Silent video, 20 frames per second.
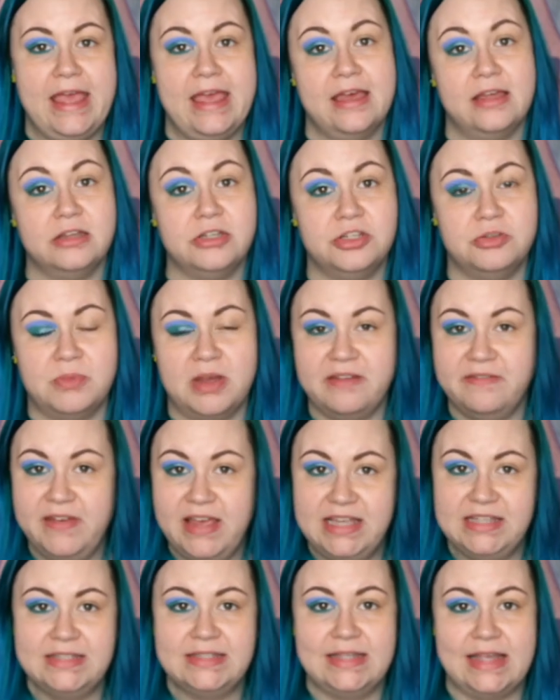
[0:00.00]
and do my
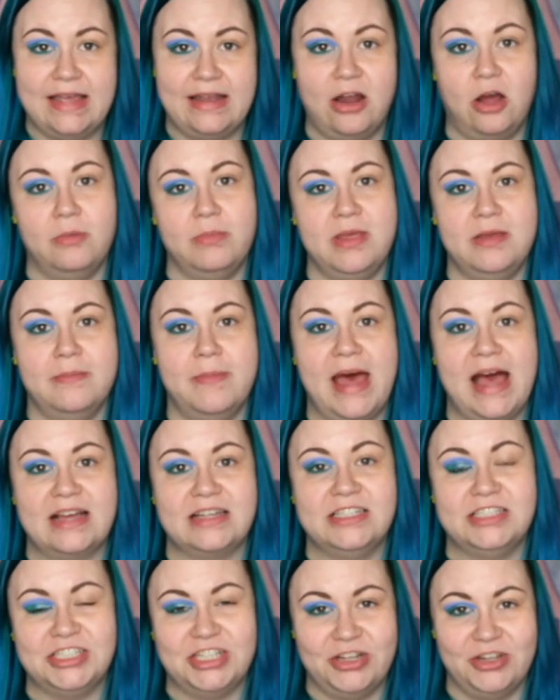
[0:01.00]
face, and I'll be back
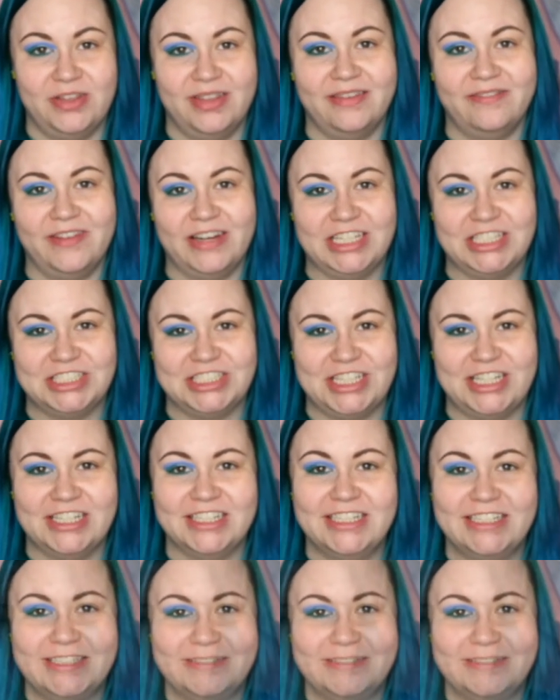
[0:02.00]
to show you the finished look.